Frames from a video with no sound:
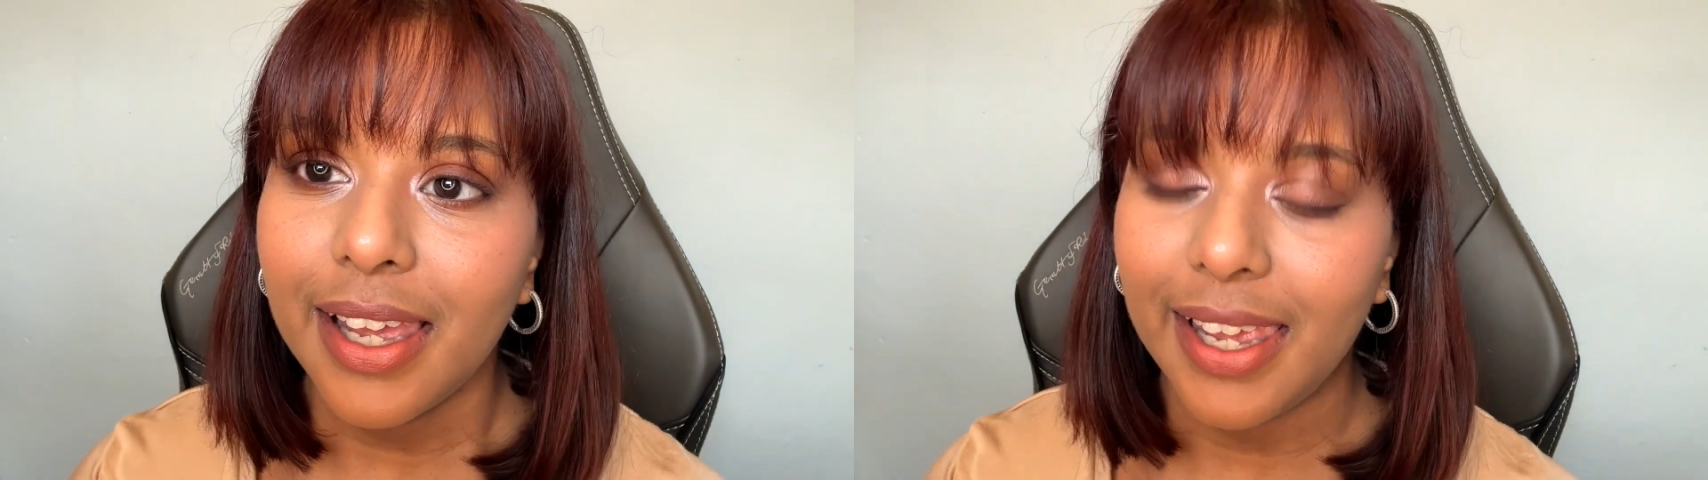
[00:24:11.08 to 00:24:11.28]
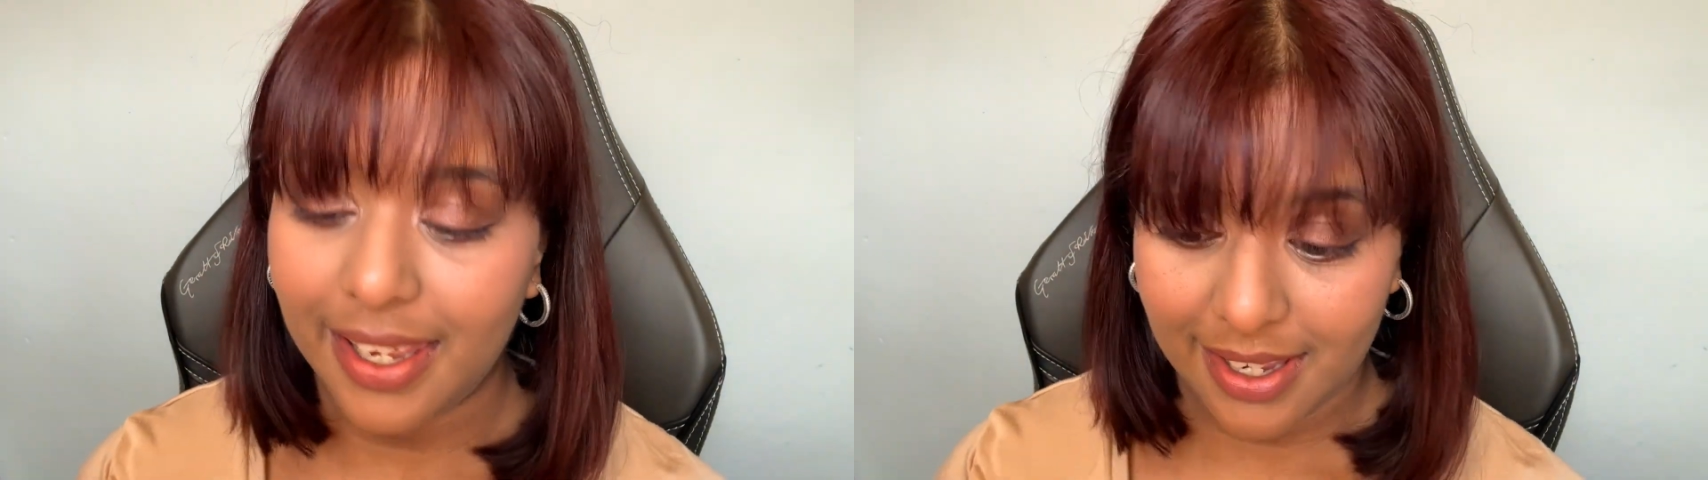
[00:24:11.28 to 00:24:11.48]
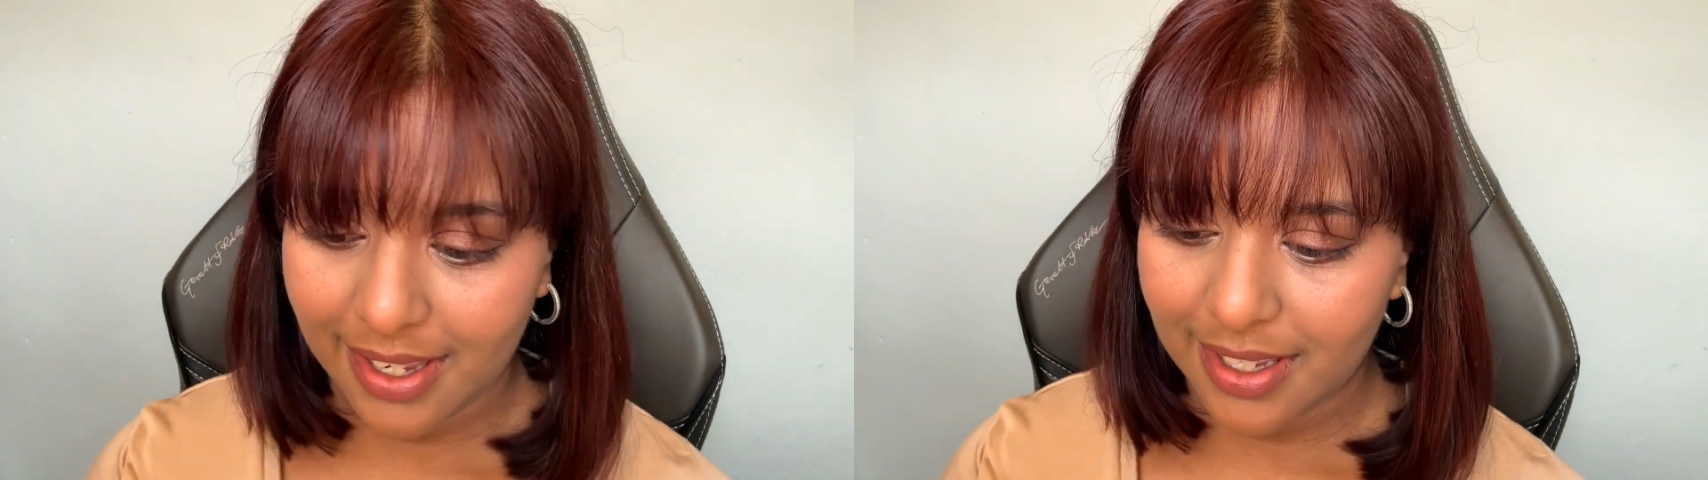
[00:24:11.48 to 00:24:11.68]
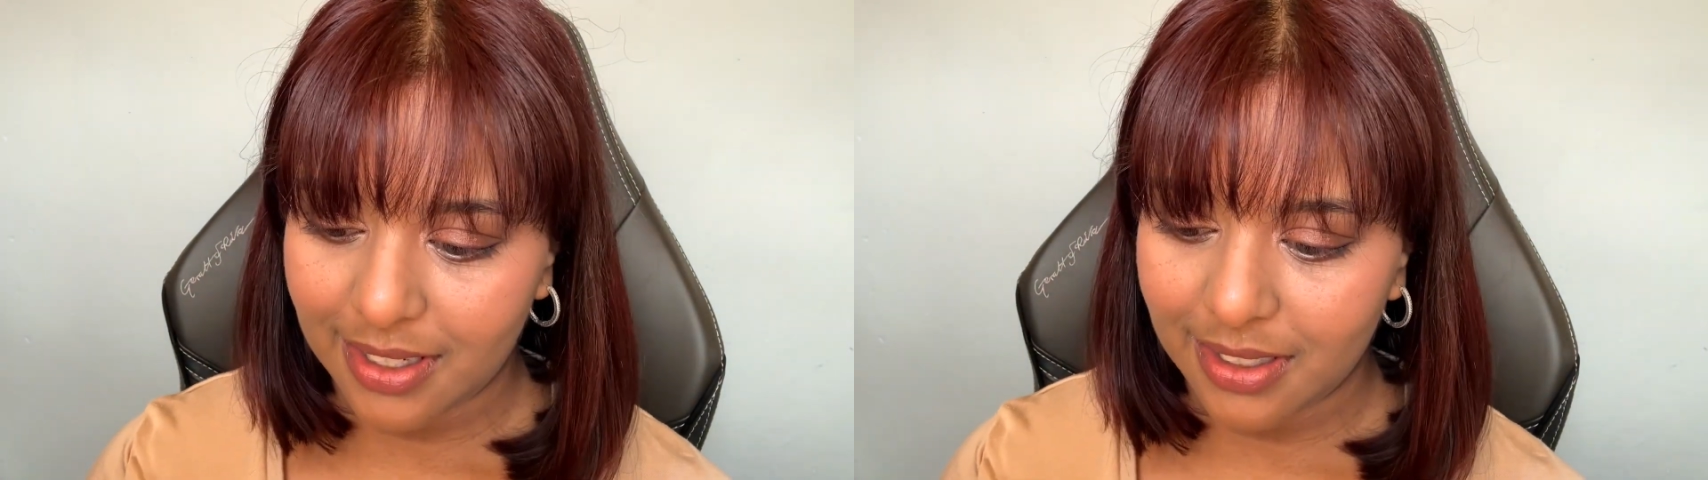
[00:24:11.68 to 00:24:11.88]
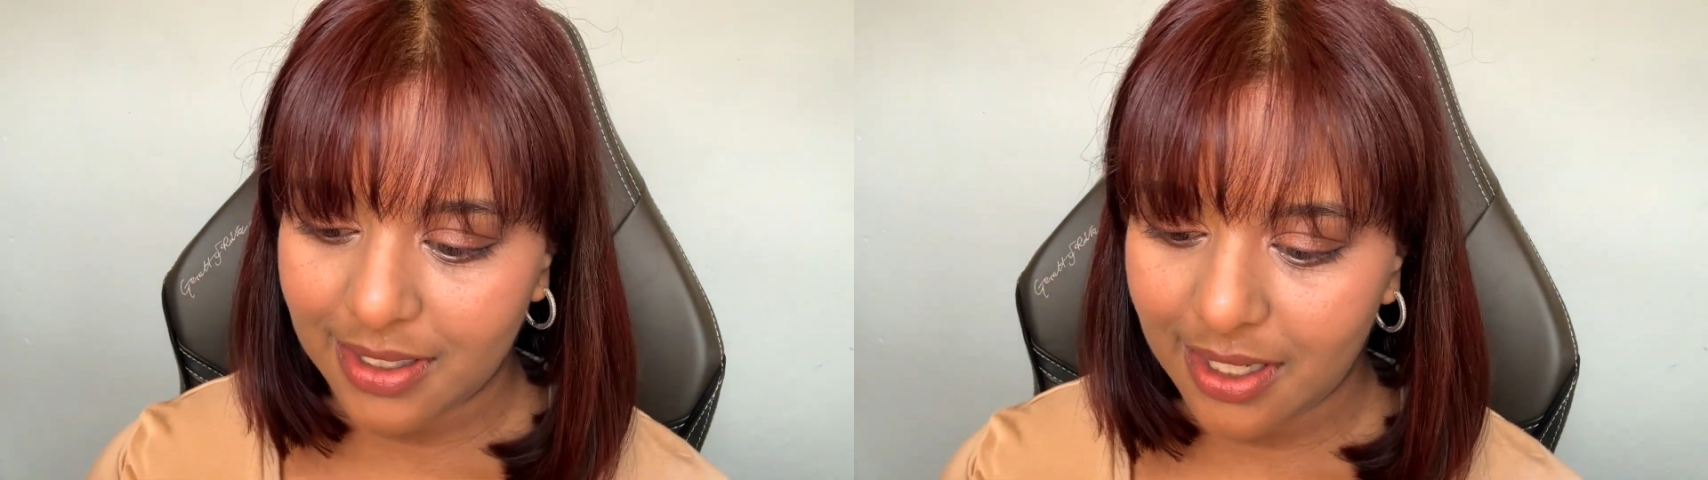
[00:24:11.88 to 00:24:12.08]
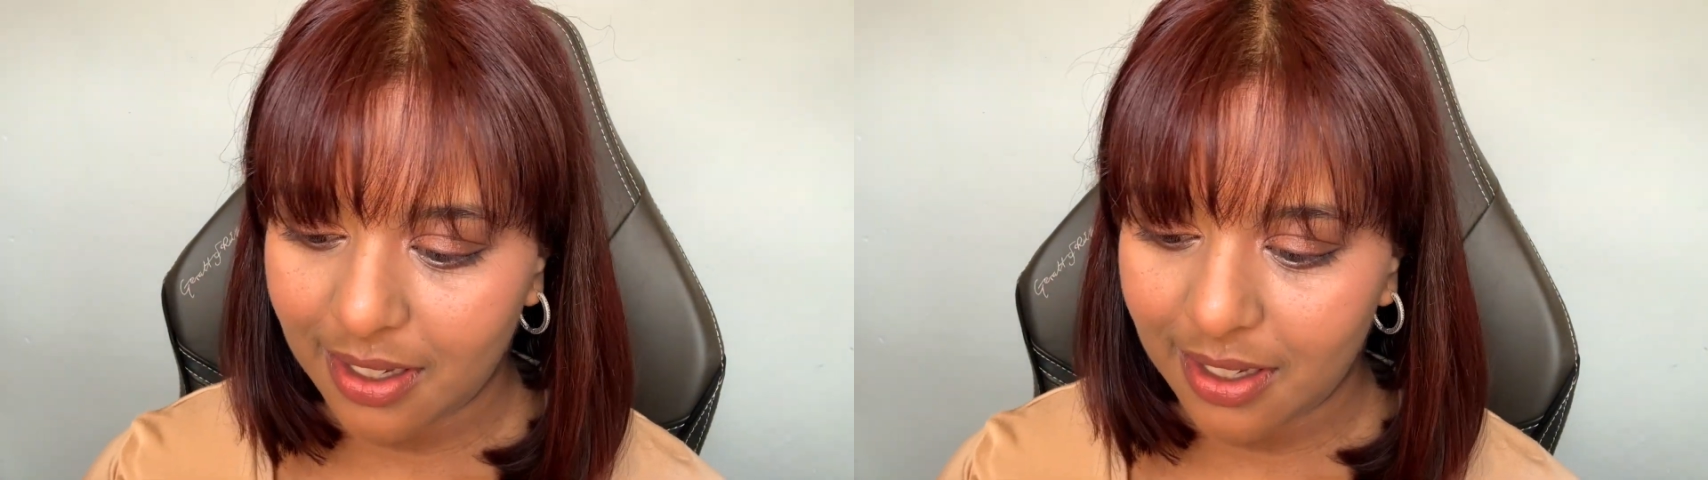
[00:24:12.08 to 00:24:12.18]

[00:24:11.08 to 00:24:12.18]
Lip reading: And